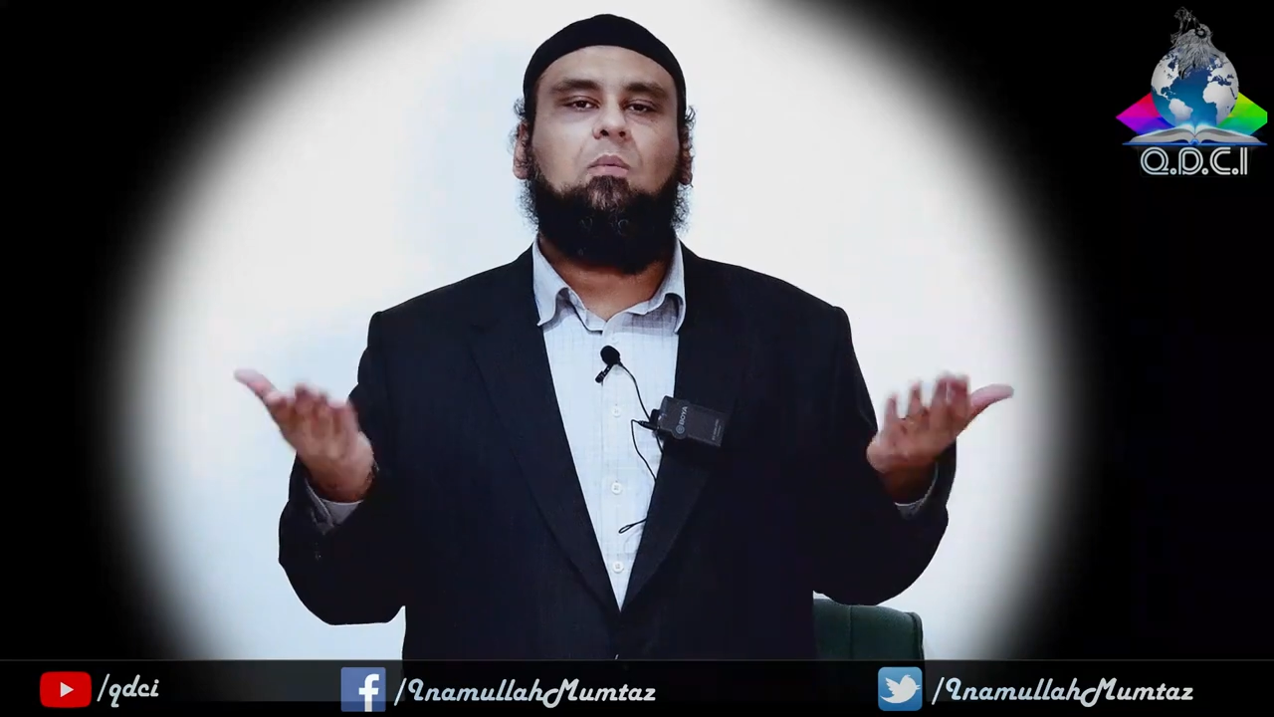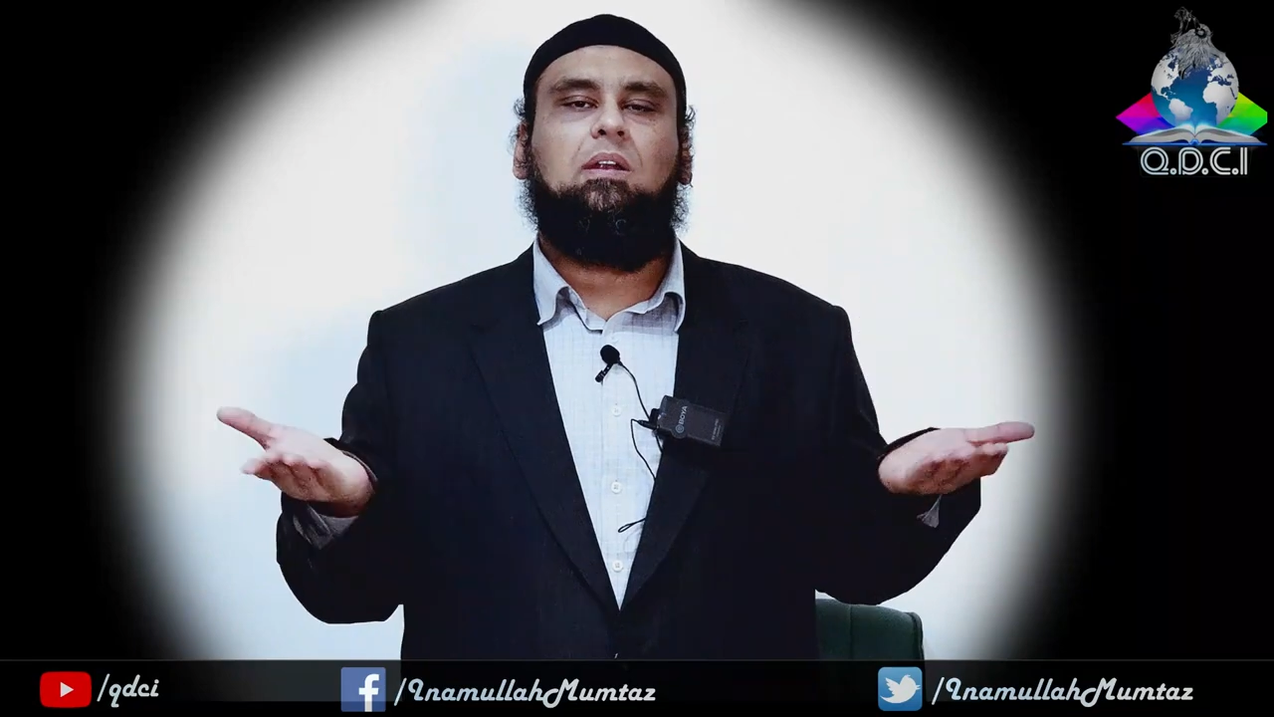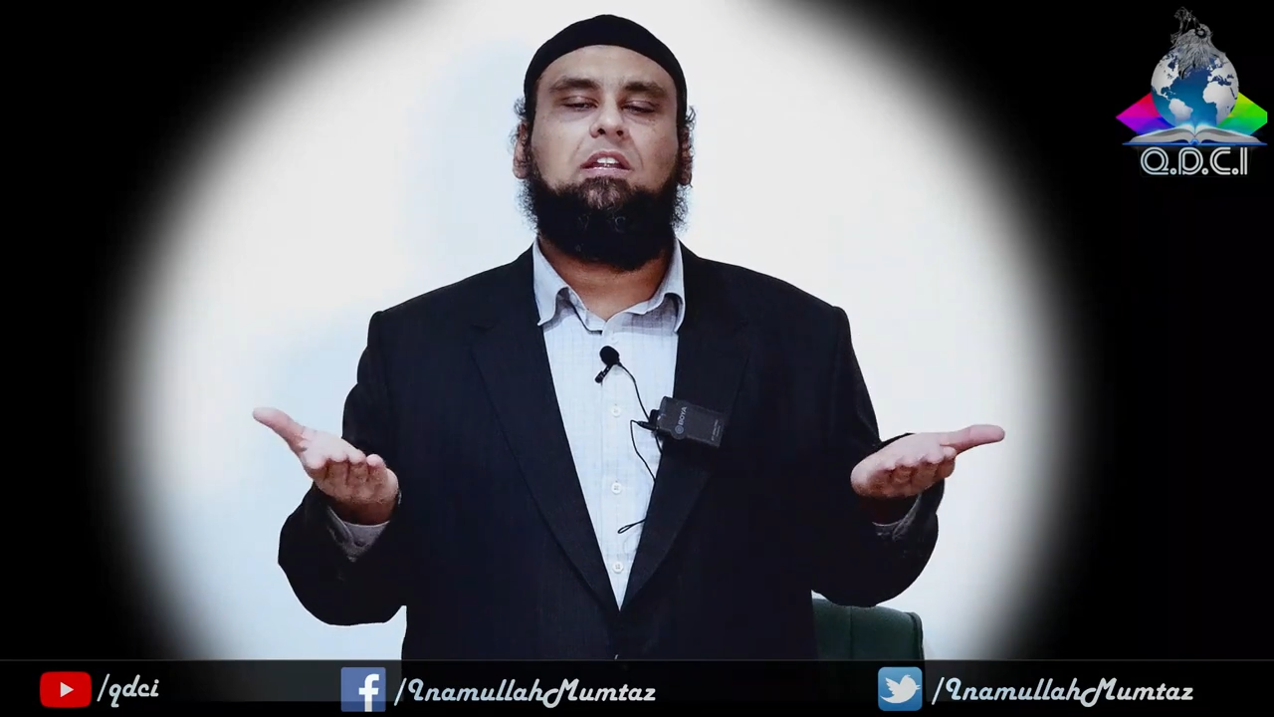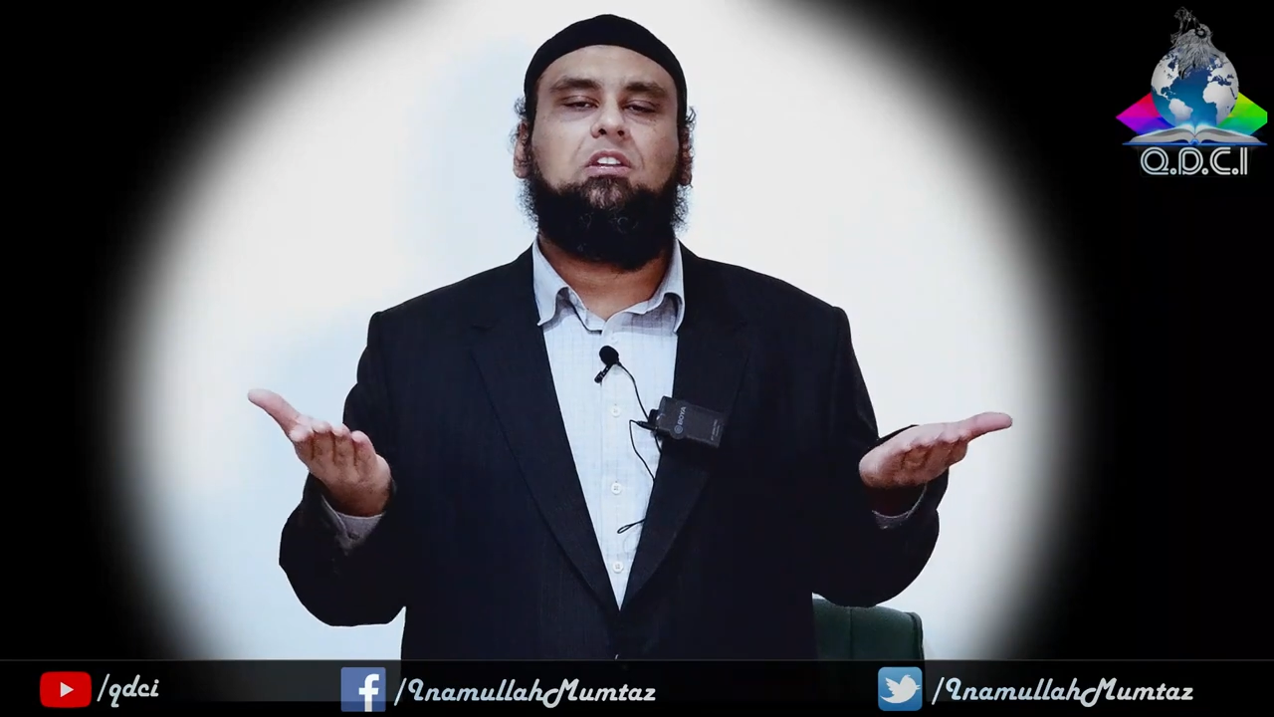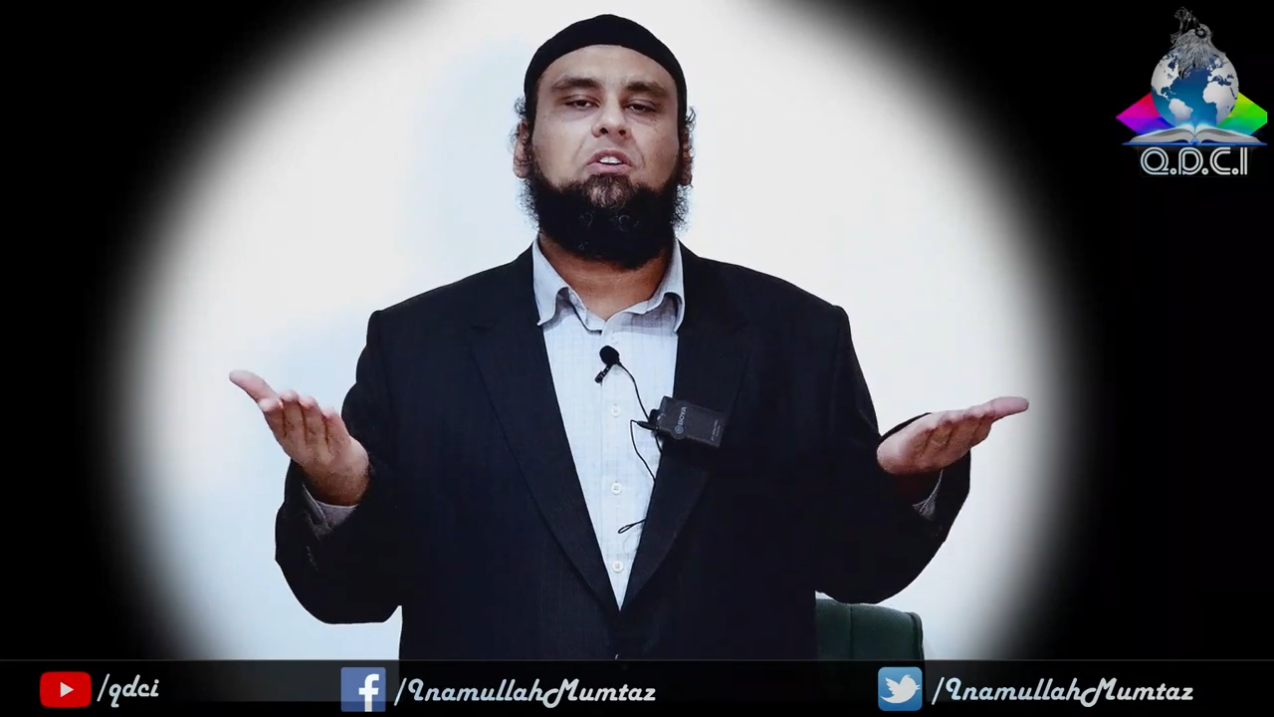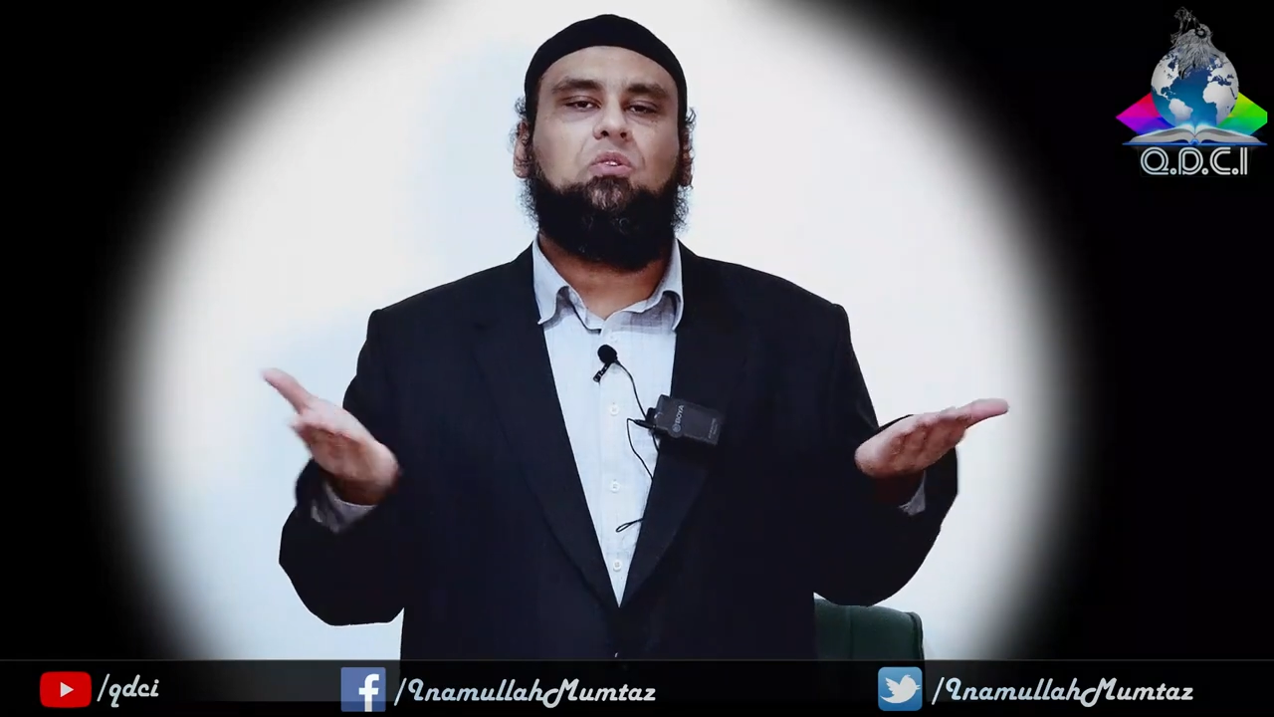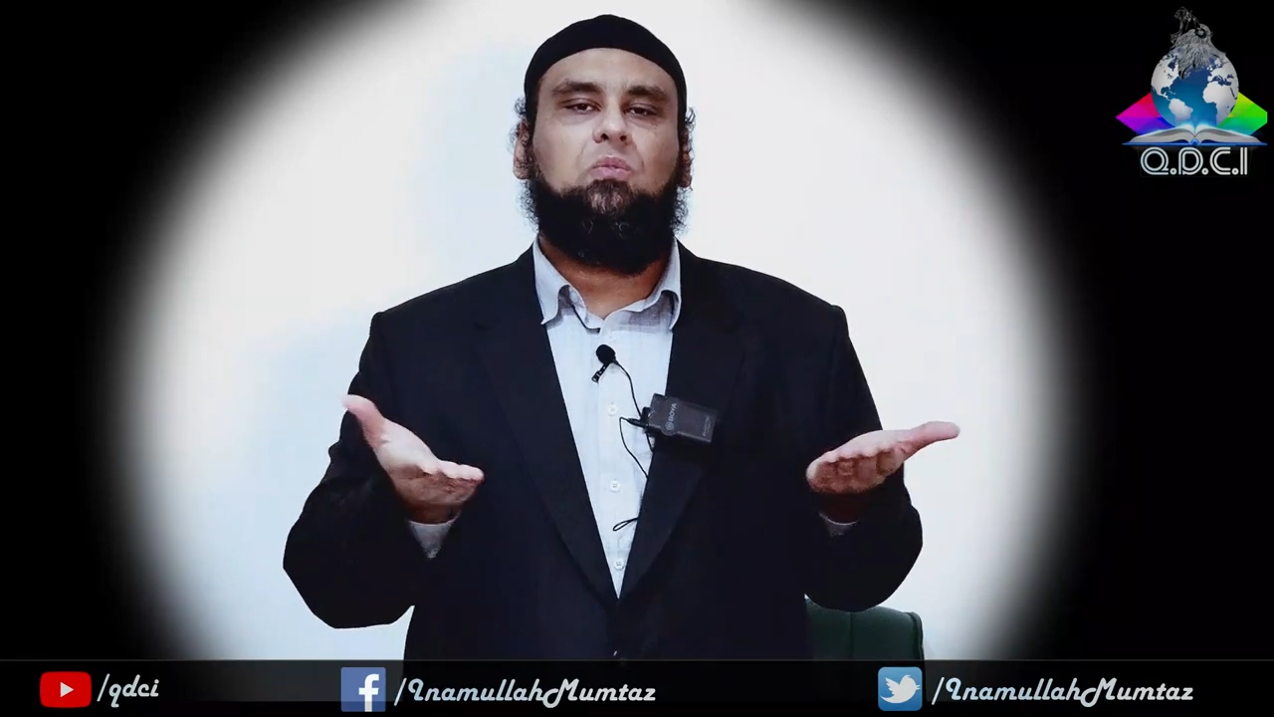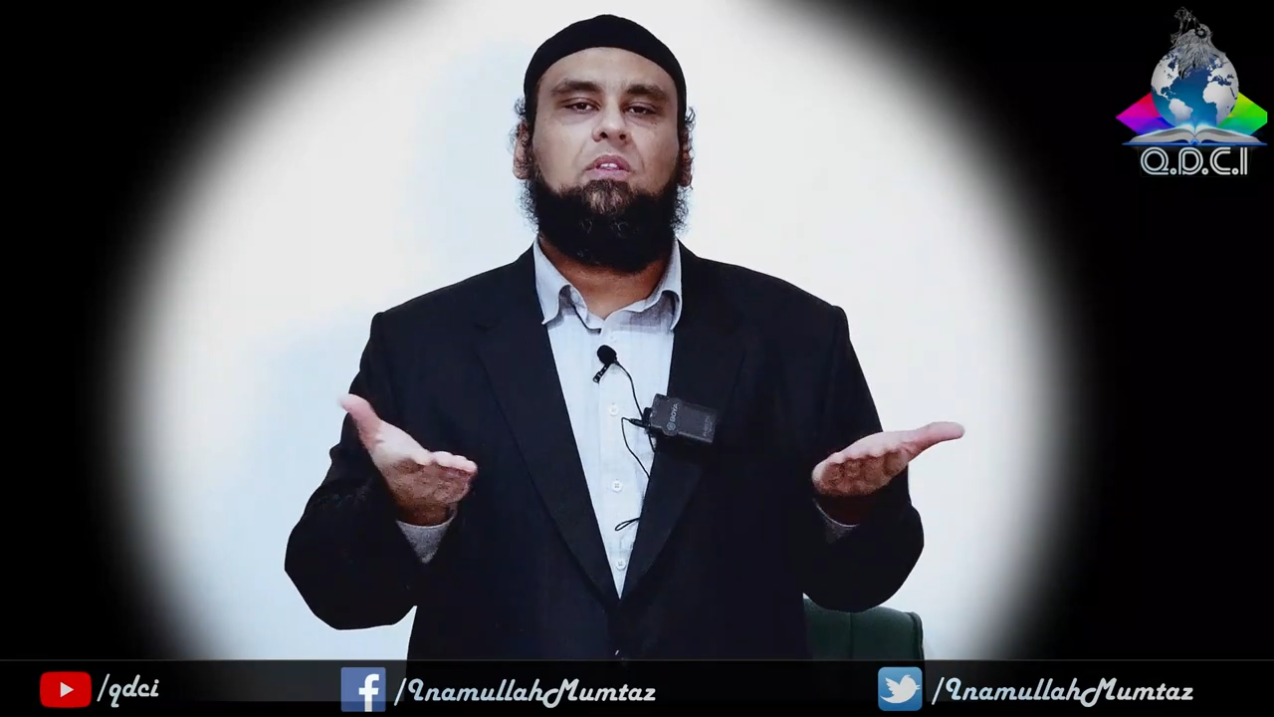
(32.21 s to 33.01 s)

What did you do